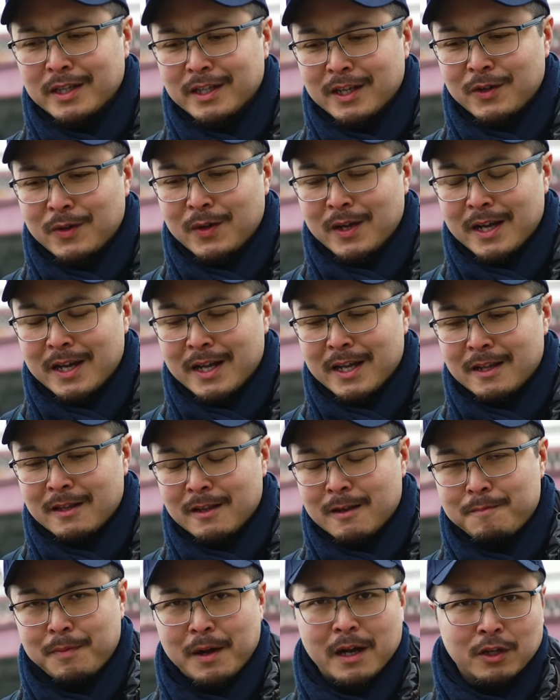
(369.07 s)
you know,
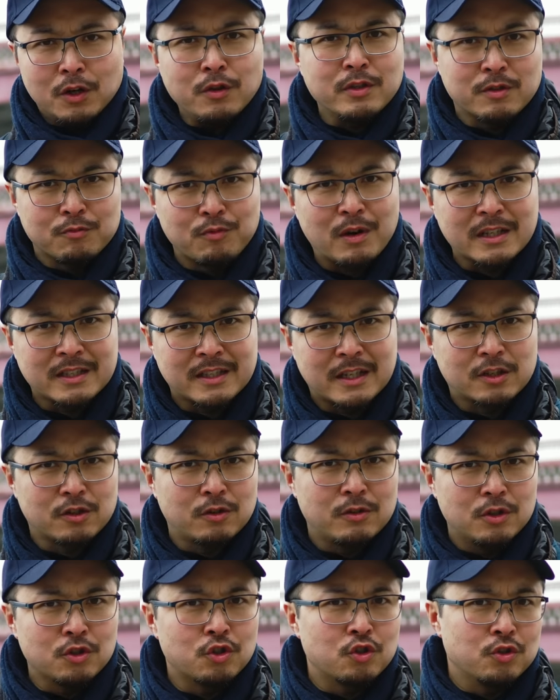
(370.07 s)
and but I know it's a rucksack,
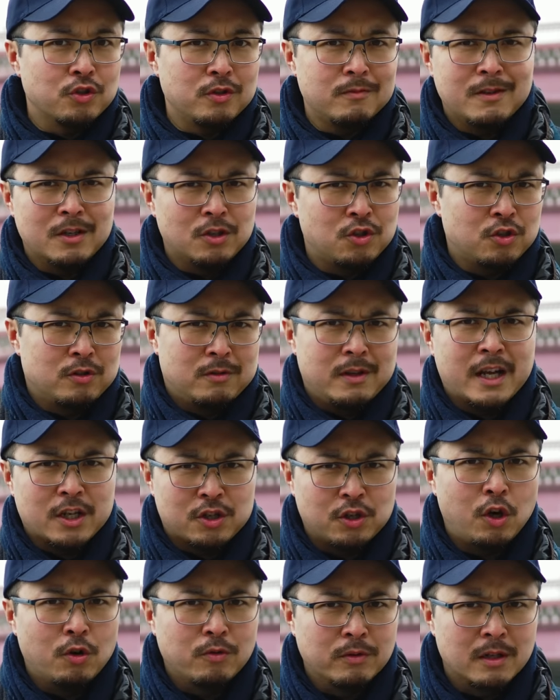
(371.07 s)
so you should
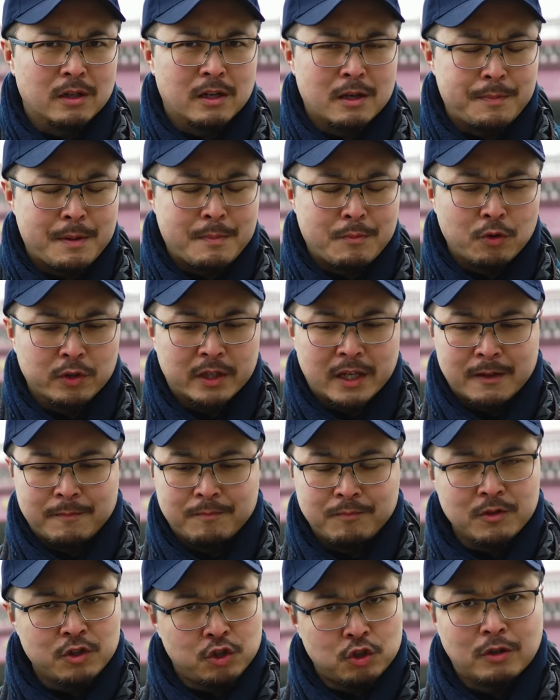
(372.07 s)
actually hold a little bit more
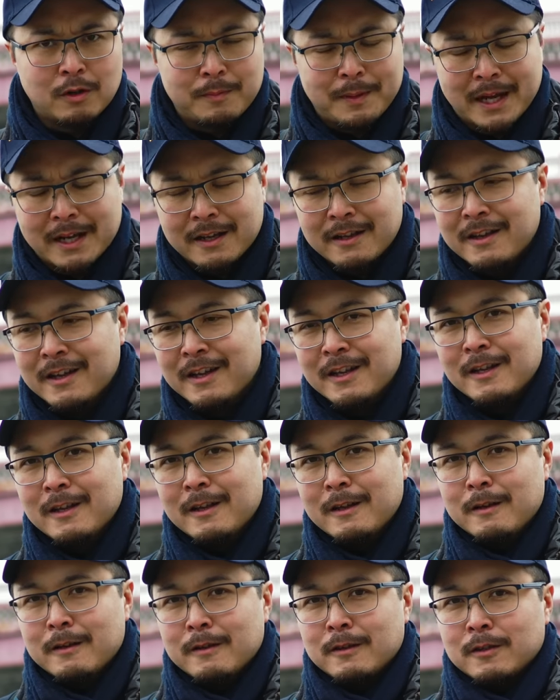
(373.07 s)
than shoulder bag.
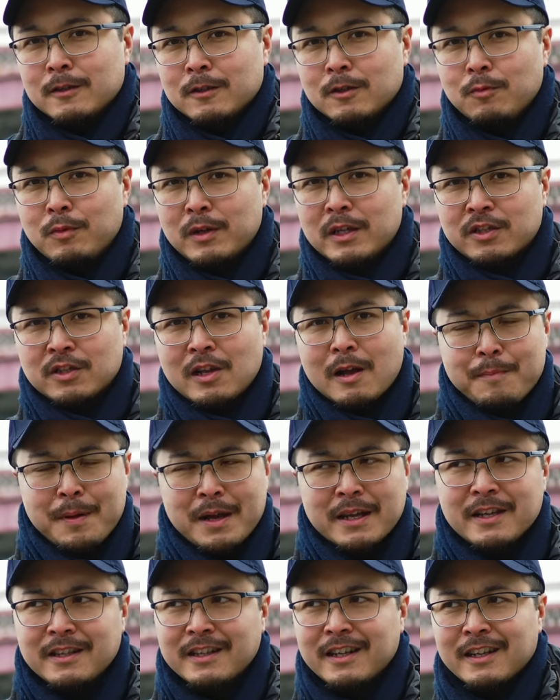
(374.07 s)
So when I start
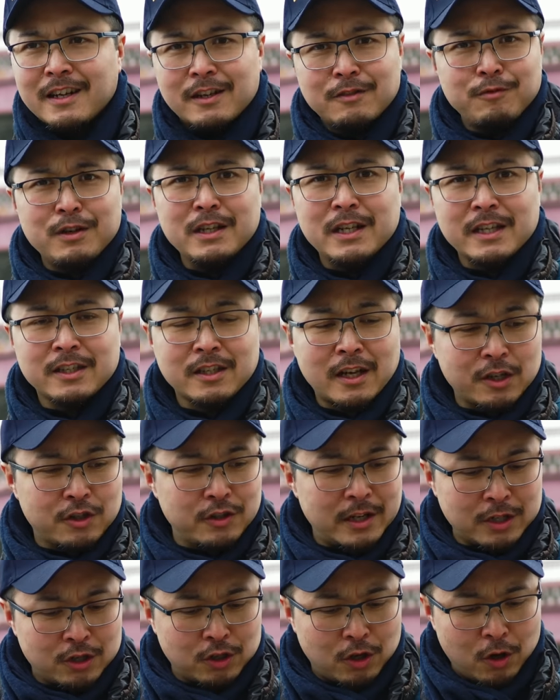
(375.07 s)
packing, then I realized I
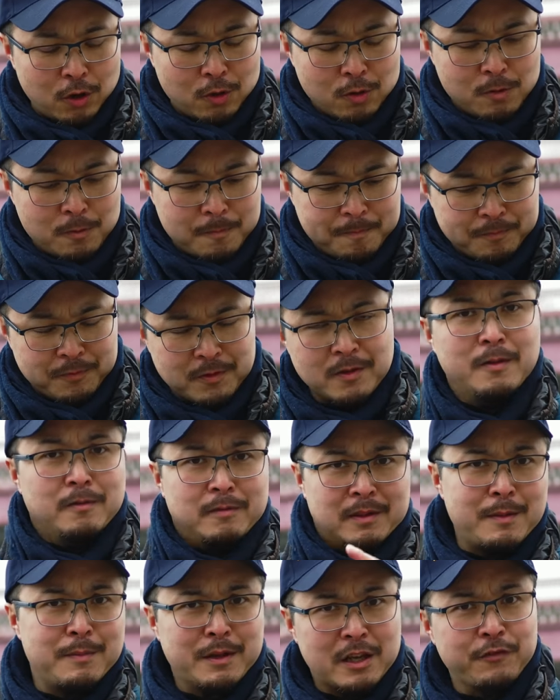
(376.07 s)
can actually hold,
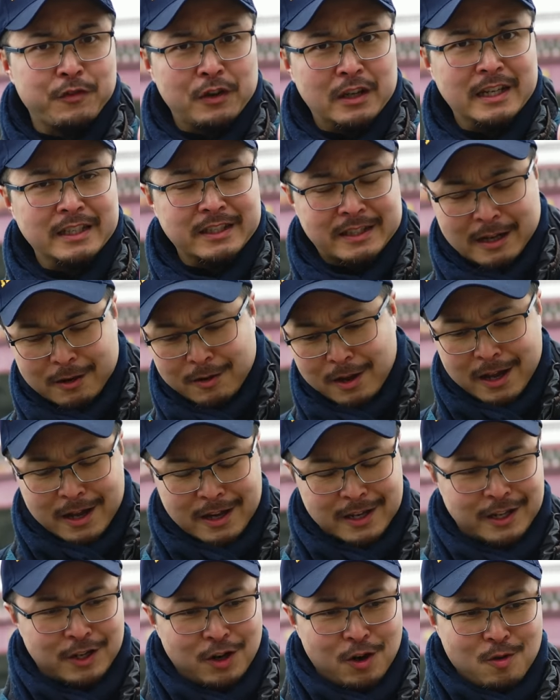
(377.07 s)
let me give you a list now,
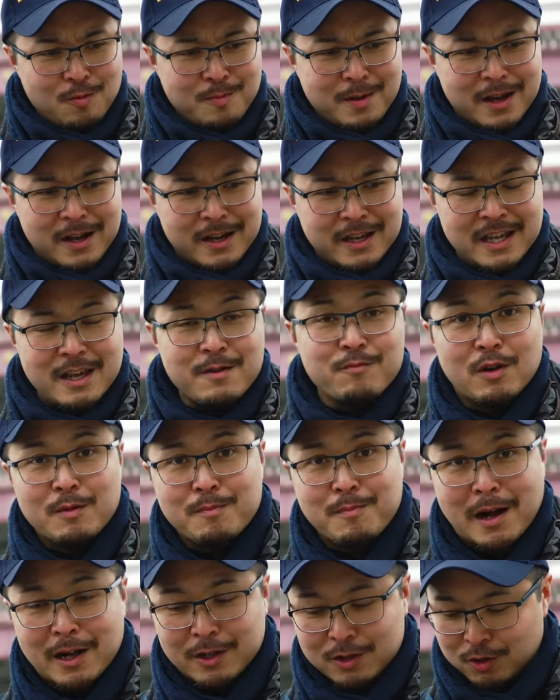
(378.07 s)
I can hold my
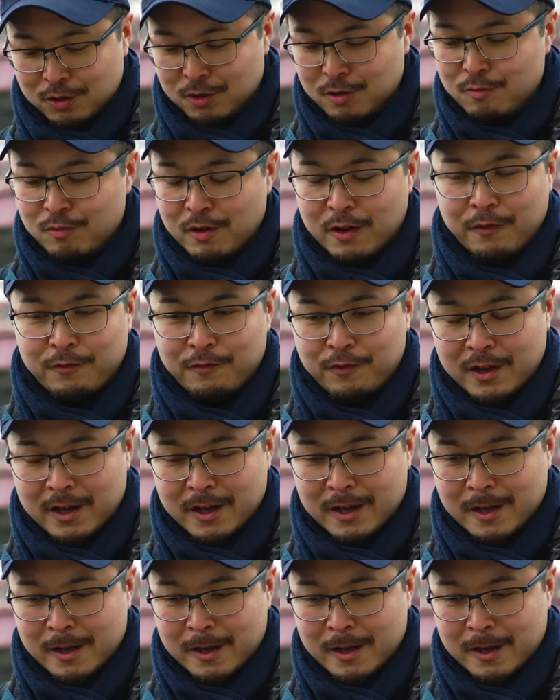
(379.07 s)
E1 Mark II with